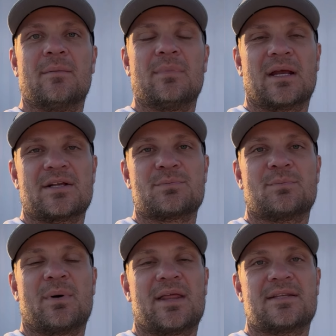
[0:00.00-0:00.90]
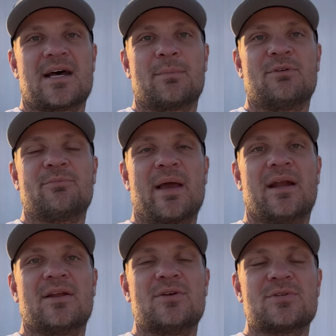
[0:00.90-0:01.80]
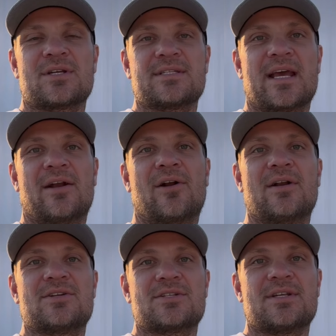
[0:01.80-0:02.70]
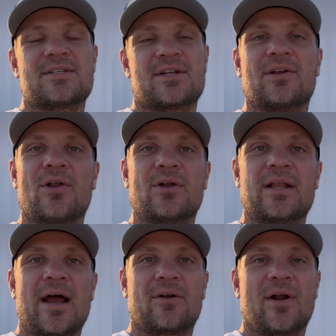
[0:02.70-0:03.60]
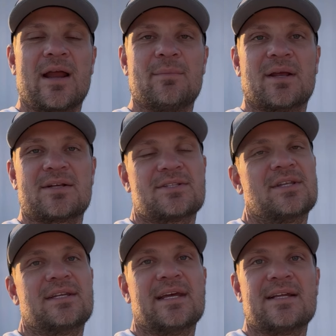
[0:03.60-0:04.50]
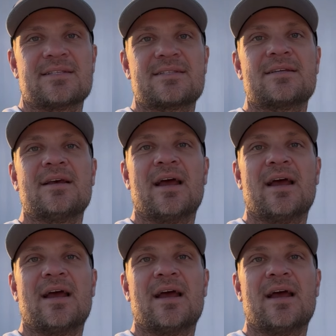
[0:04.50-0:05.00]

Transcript: because by the time painted a used container, it just doesn't look that great because of the dents,